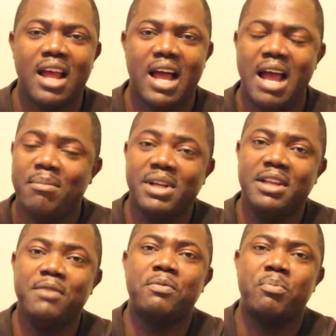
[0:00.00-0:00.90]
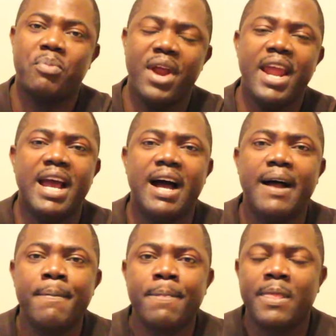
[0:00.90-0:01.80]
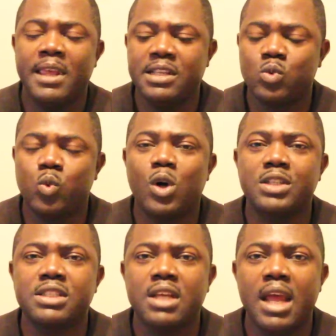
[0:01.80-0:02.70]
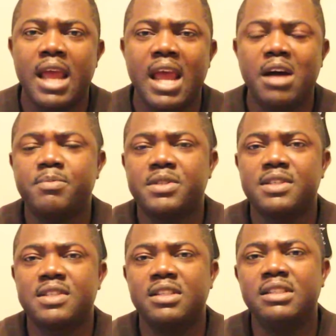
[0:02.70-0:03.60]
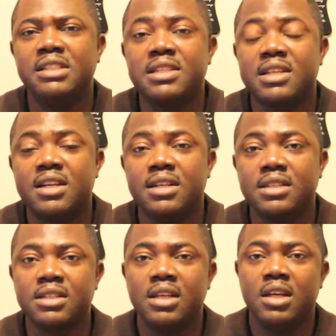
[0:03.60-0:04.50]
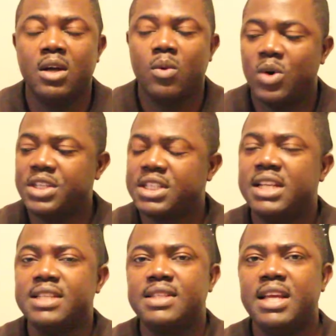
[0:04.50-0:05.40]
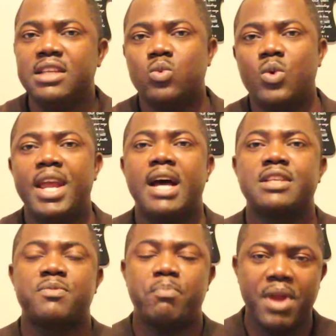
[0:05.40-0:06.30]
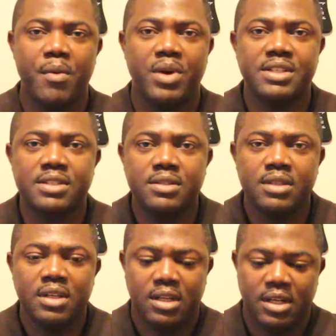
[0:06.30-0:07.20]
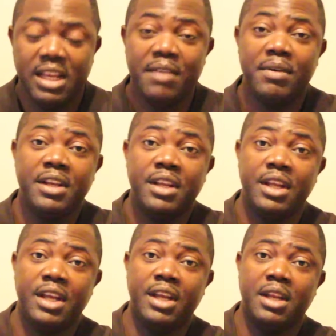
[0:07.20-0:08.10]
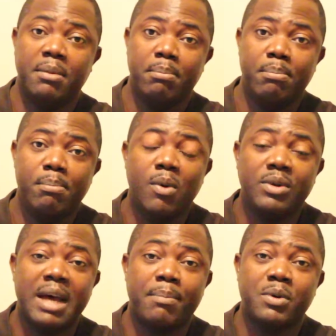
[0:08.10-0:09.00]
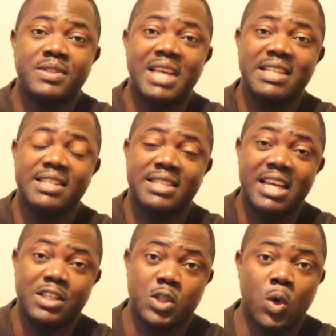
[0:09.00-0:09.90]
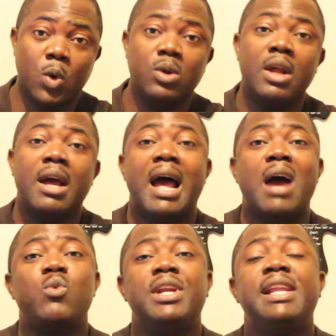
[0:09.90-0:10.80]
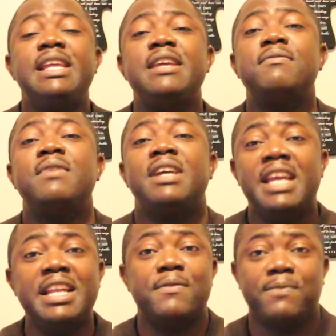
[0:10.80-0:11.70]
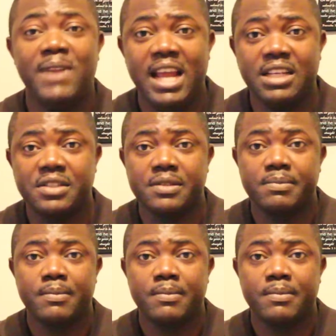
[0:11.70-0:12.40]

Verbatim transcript: I believe prayer is what helps us on this earth. One thing is this we are spirits living in a that possesses a soul and we live in a flesh.